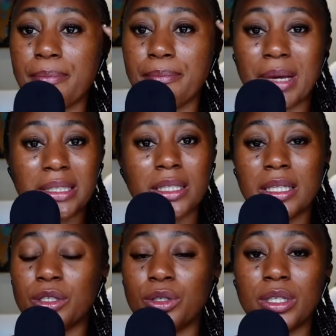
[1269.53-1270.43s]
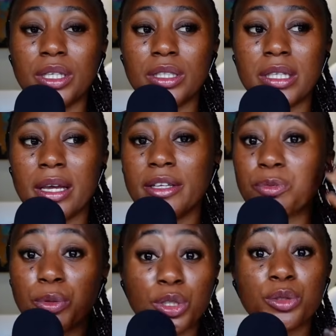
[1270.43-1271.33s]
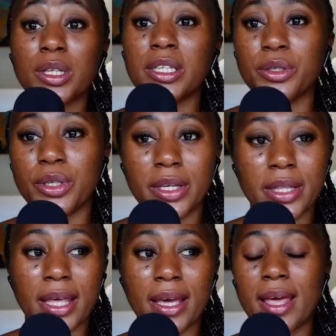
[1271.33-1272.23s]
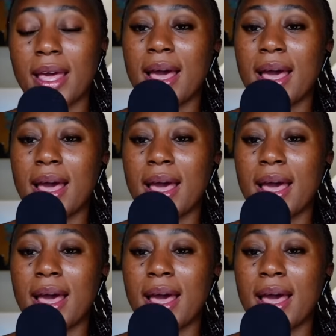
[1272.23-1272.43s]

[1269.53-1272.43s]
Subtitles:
Mentally, you're not there. Spiritually, you're not there.